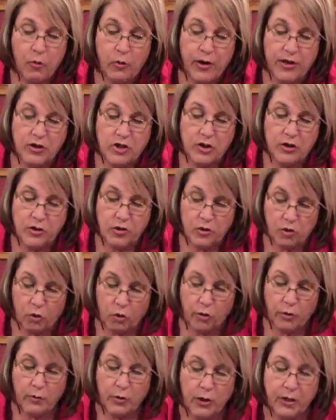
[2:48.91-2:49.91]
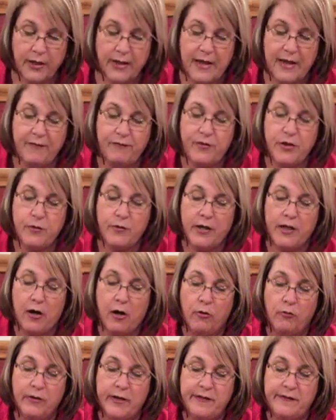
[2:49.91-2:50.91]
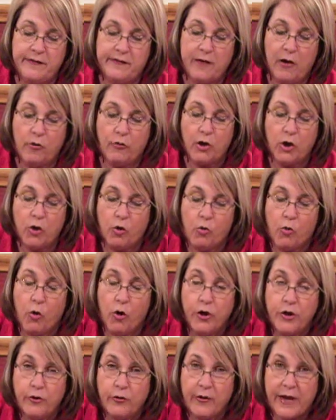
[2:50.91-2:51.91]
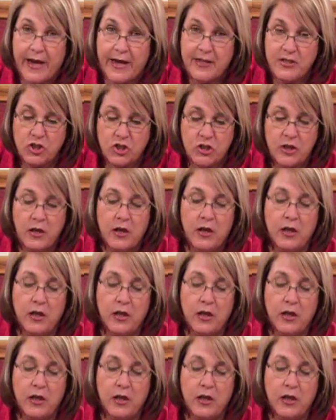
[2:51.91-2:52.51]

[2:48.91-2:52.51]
which normally if you had only sewn a 1/4 inch,